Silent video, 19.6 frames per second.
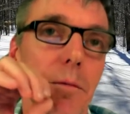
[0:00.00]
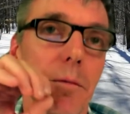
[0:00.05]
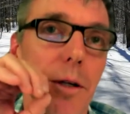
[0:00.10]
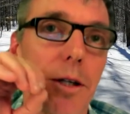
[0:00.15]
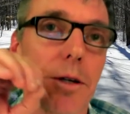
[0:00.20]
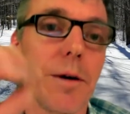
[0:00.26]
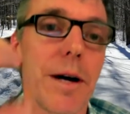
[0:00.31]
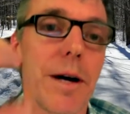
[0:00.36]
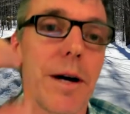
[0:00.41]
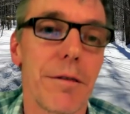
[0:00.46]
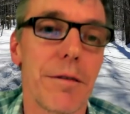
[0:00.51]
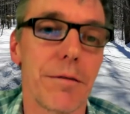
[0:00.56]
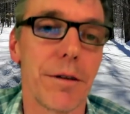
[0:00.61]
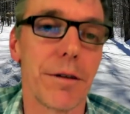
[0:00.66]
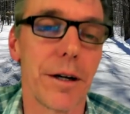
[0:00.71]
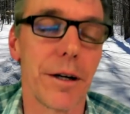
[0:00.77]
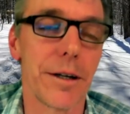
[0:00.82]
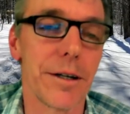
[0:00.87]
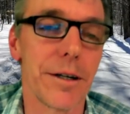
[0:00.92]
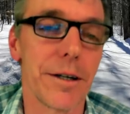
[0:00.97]
when we do have a
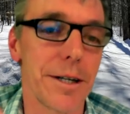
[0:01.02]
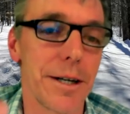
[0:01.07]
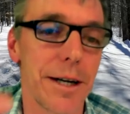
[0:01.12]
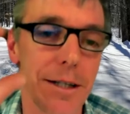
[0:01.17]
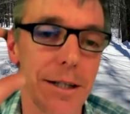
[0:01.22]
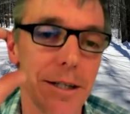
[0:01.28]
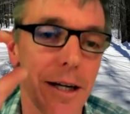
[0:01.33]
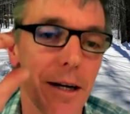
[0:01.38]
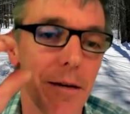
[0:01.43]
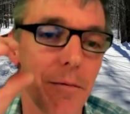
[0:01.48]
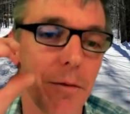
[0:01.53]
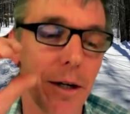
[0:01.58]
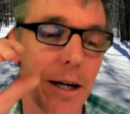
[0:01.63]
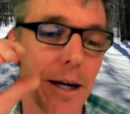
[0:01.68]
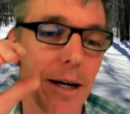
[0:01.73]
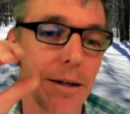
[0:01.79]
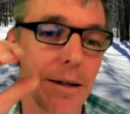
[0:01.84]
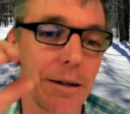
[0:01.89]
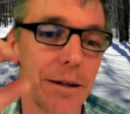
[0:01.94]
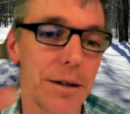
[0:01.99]
flood, because the next time we
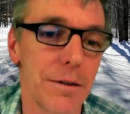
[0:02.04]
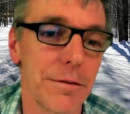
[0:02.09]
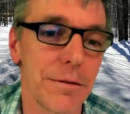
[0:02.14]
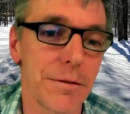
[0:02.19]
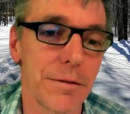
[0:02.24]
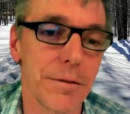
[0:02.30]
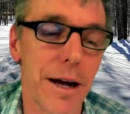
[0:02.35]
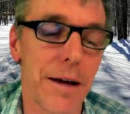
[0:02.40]
get, you know,